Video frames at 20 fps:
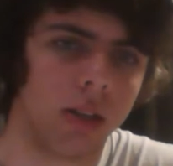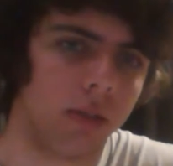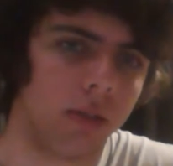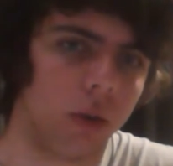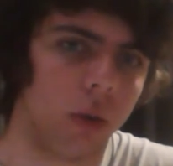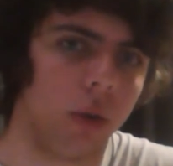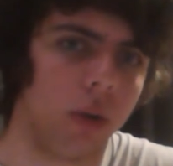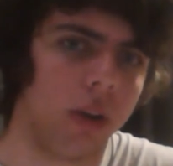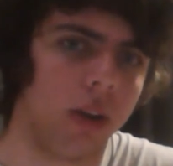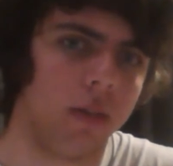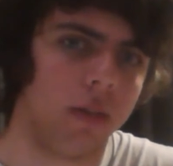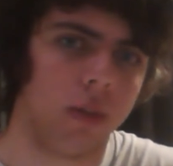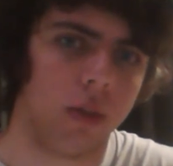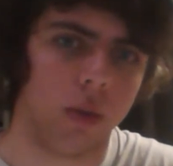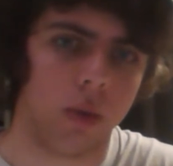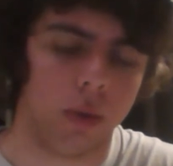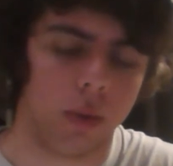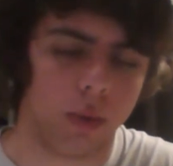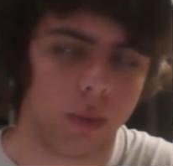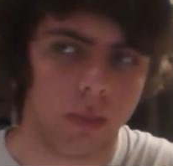have gotten if
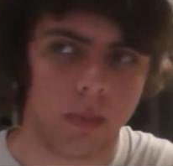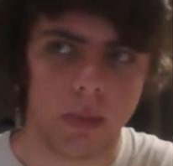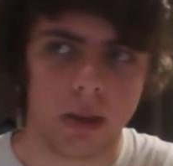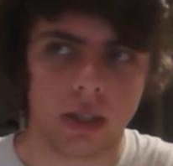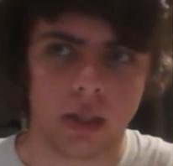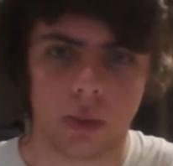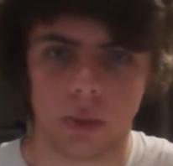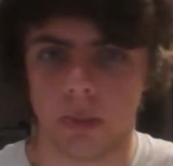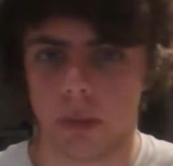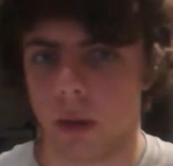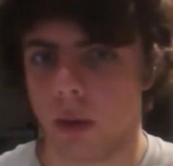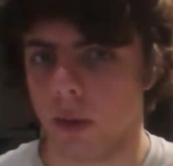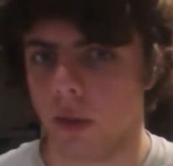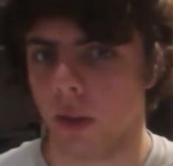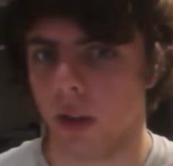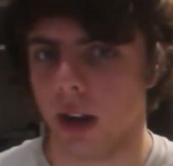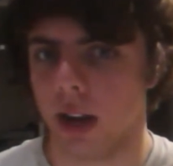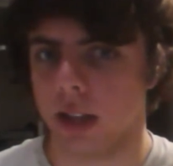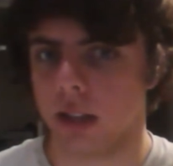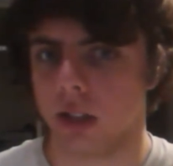you missed with both
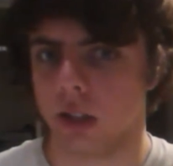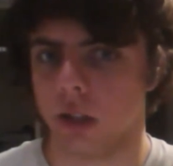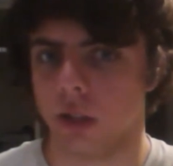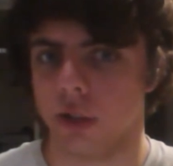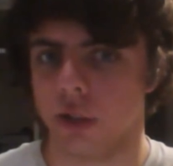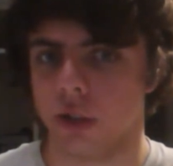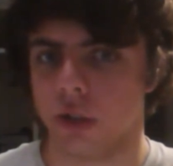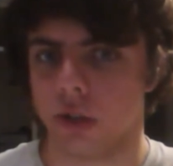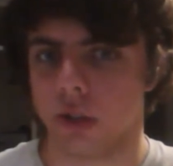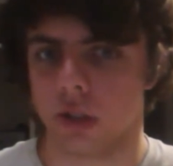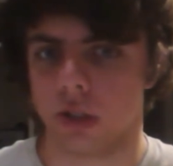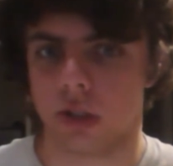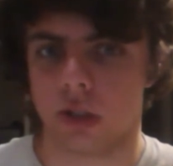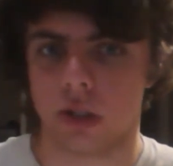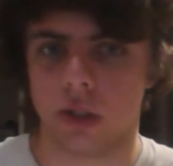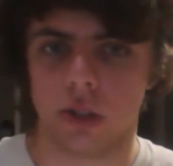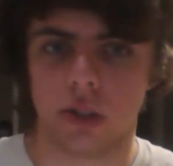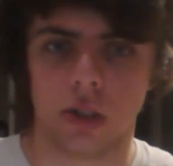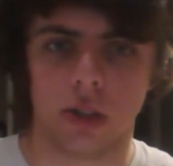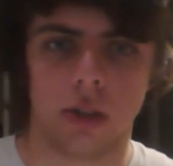the lasgun shots,
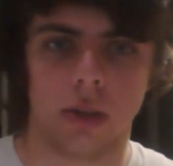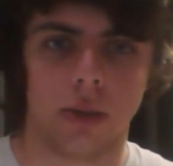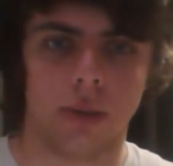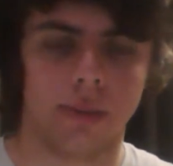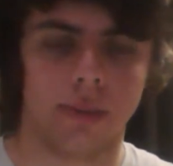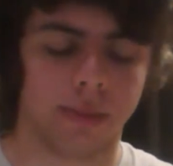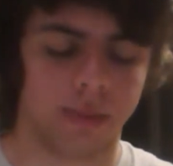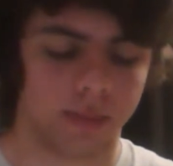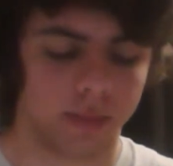so...